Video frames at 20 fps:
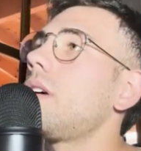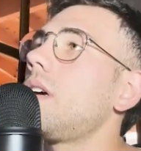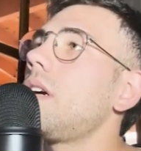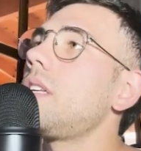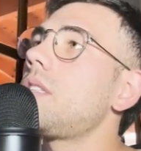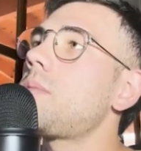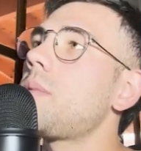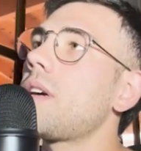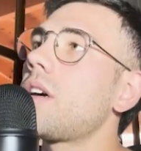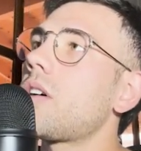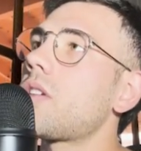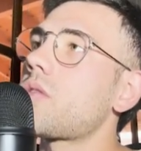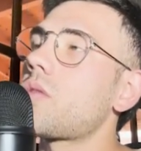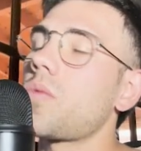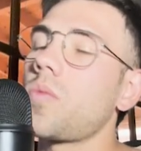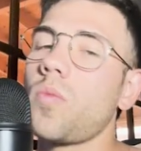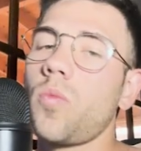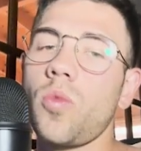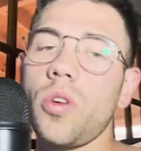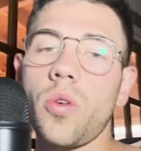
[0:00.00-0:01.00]
It's because
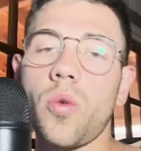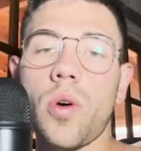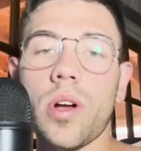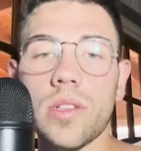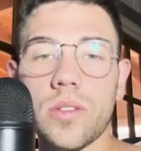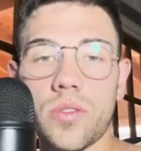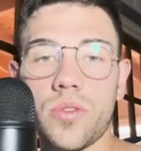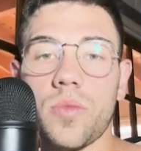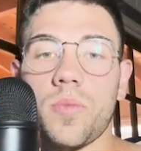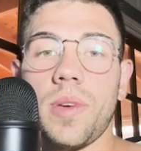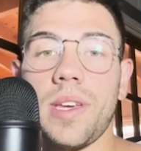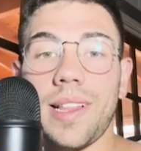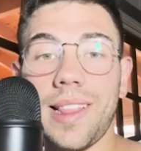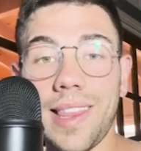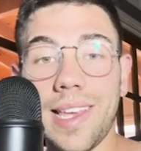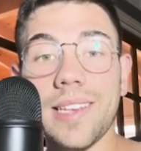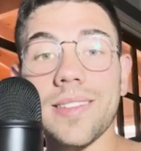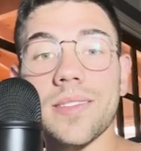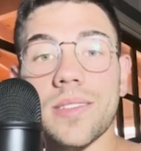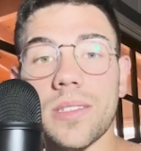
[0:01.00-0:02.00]
we want to be
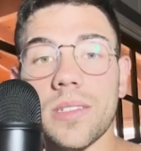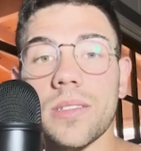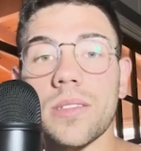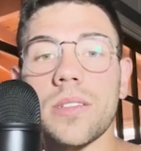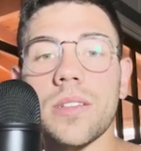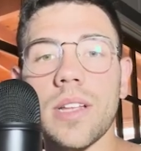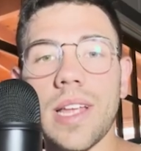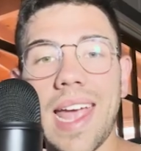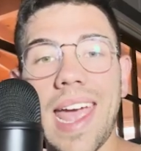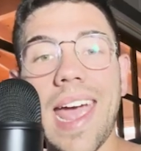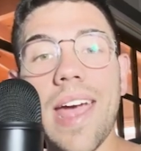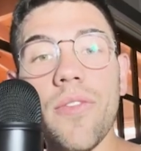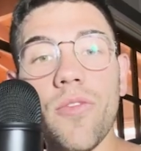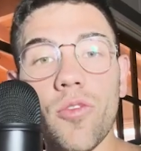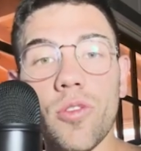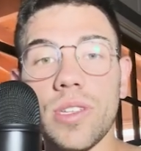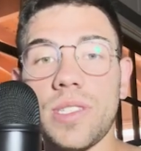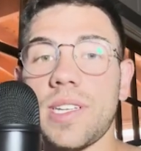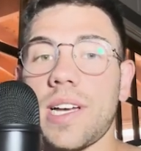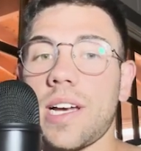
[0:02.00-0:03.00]
listening
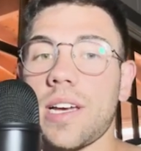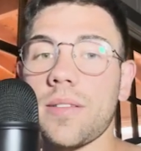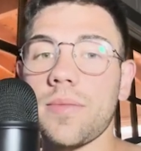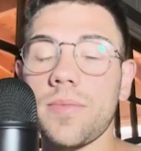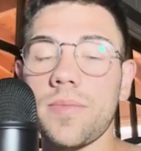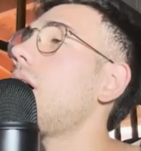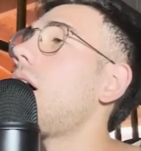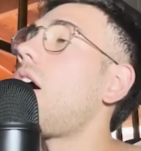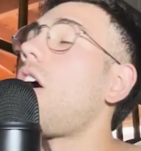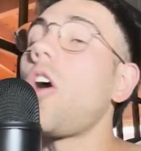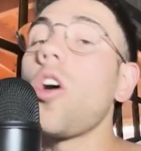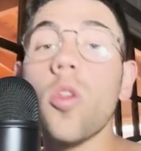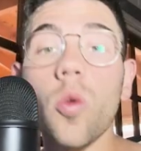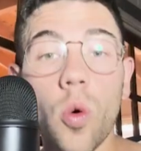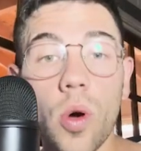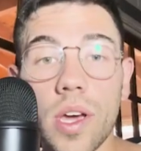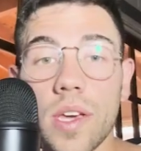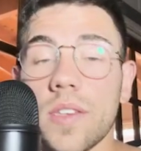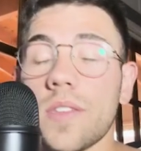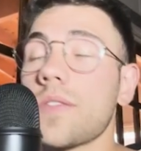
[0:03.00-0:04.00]
every time,
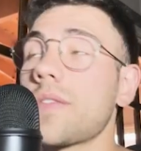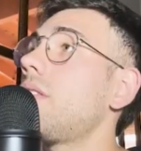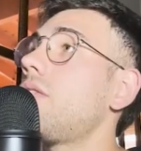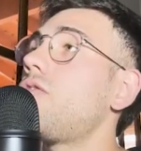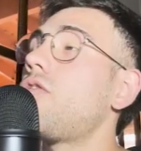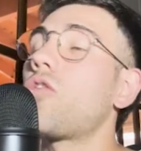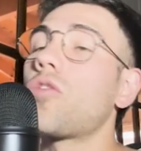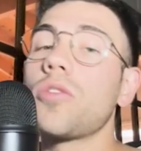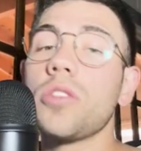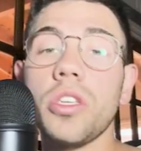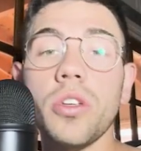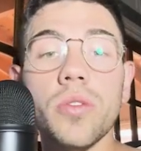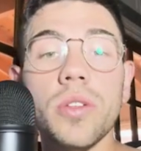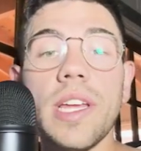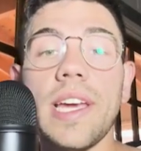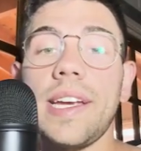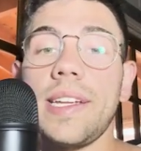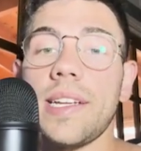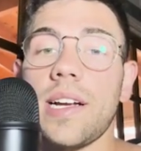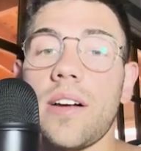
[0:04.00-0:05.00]
always, for new
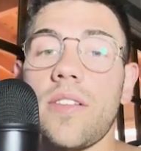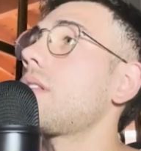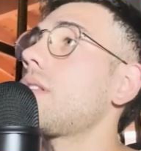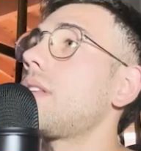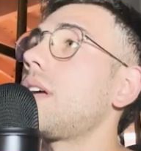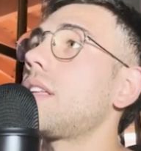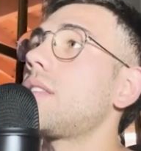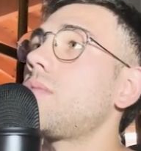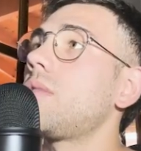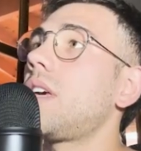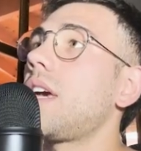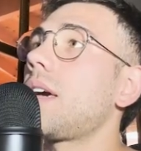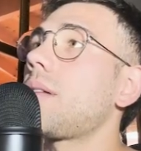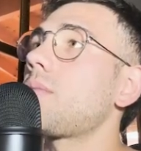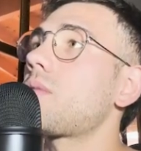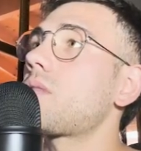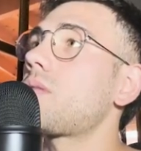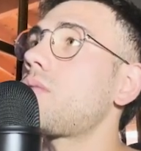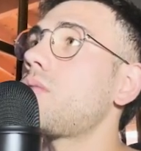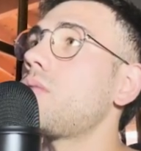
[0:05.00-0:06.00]
data that
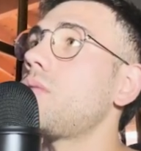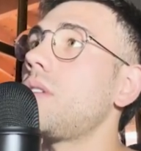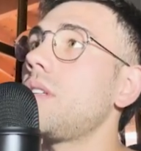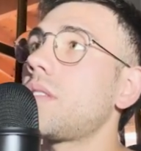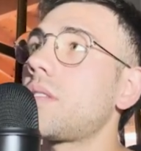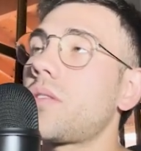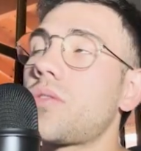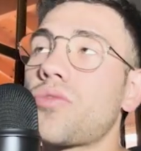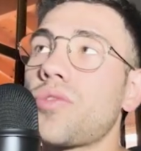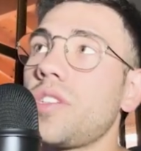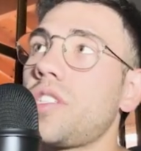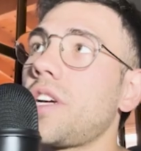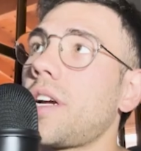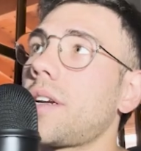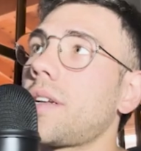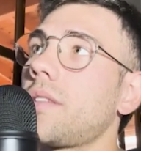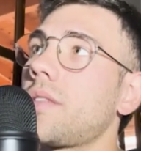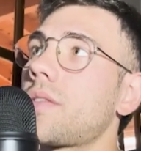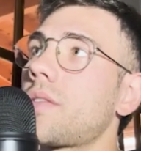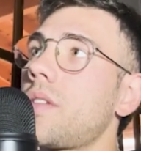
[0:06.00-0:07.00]
comes to these three
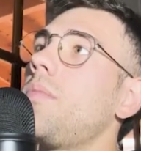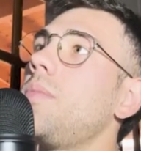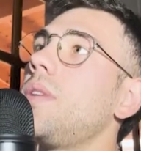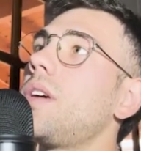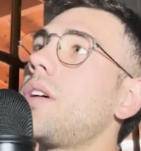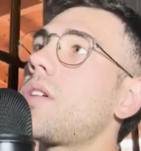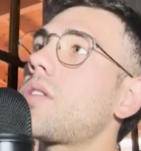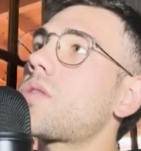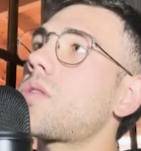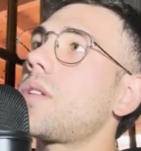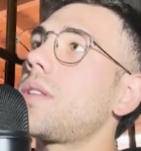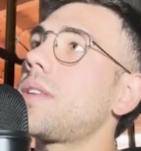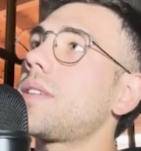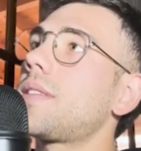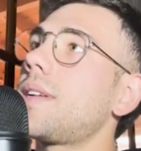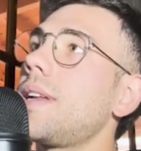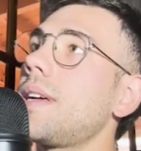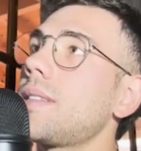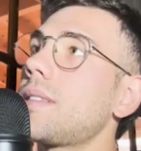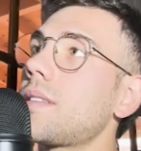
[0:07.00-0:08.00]
channels. Because the
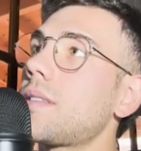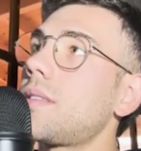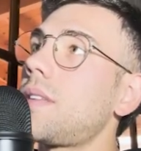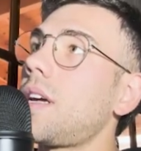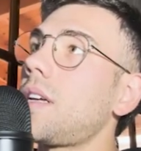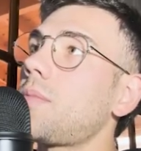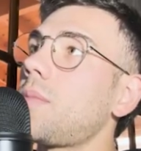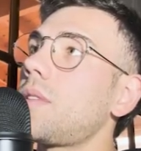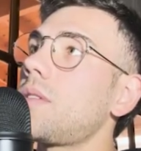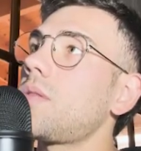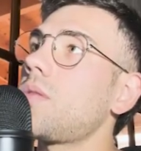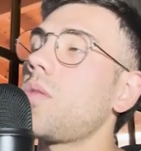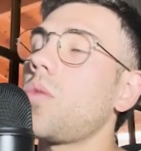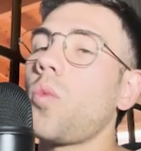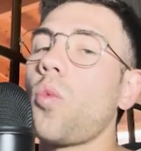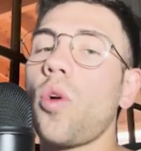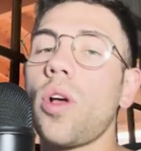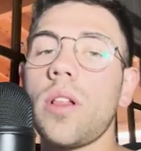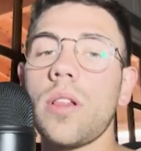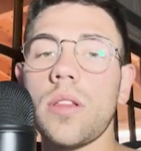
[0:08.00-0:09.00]
select statement
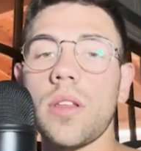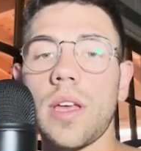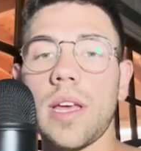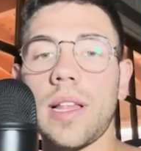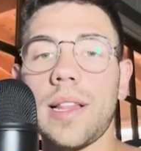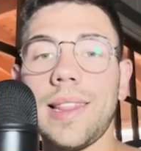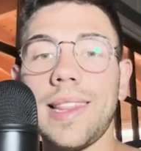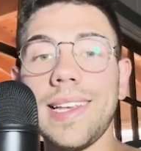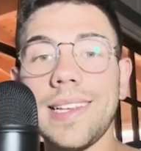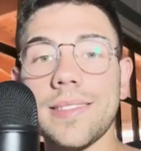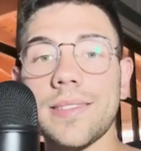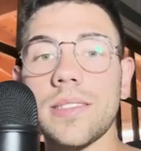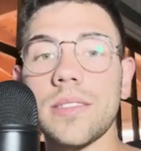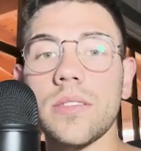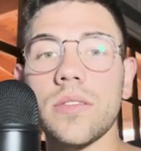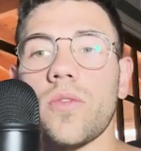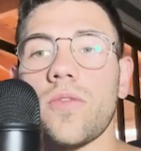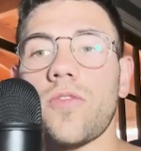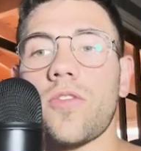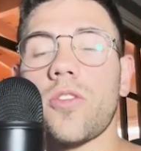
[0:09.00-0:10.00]
will
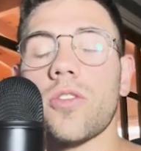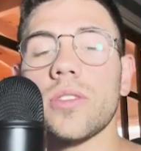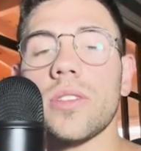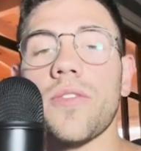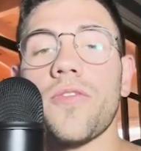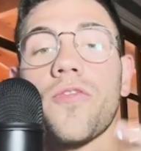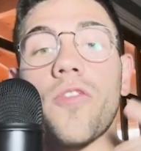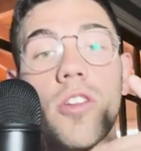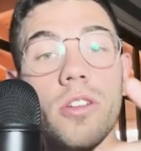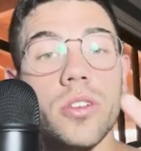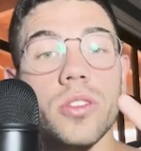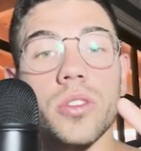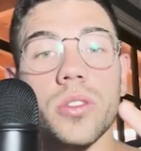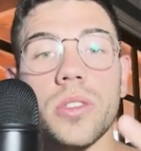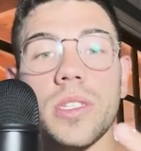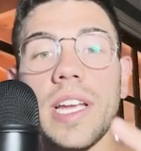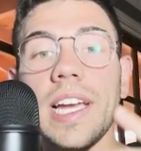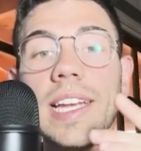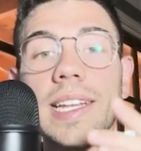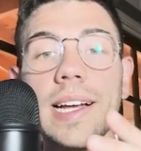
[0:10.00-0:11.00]
listen for the first
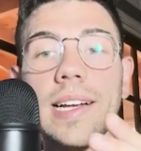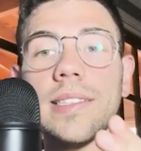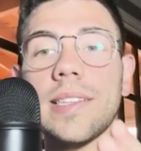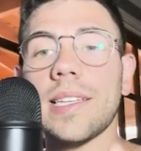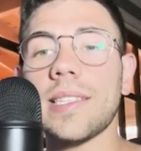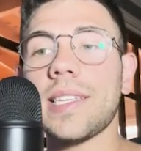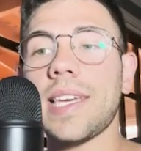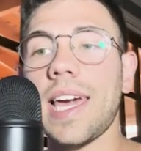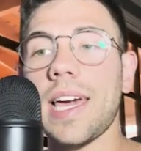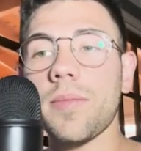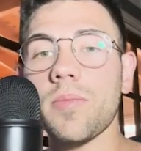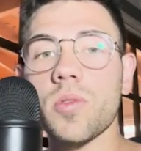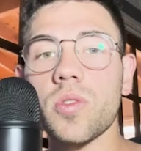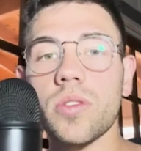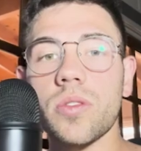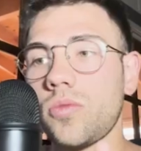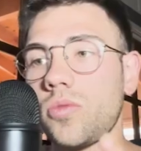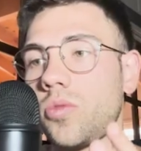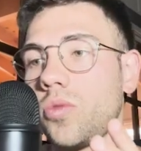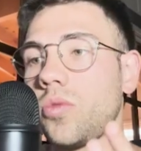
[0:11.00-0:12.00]
data that
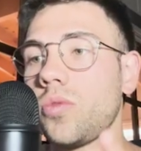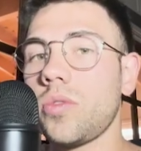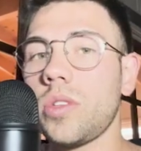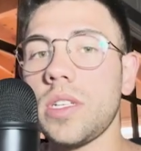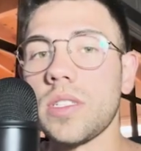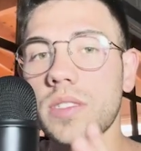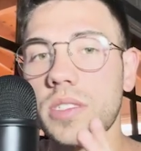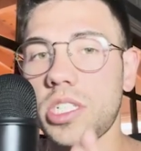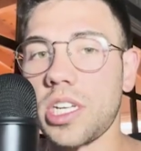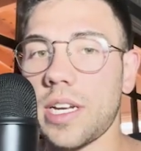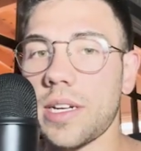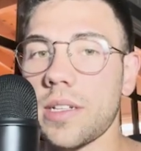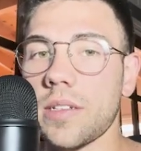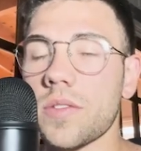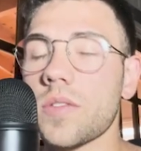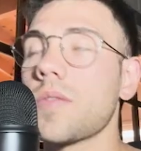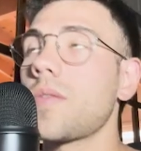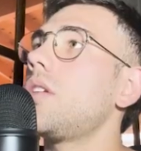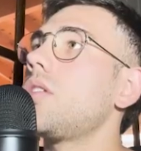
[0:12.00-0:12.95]
comes to these channels.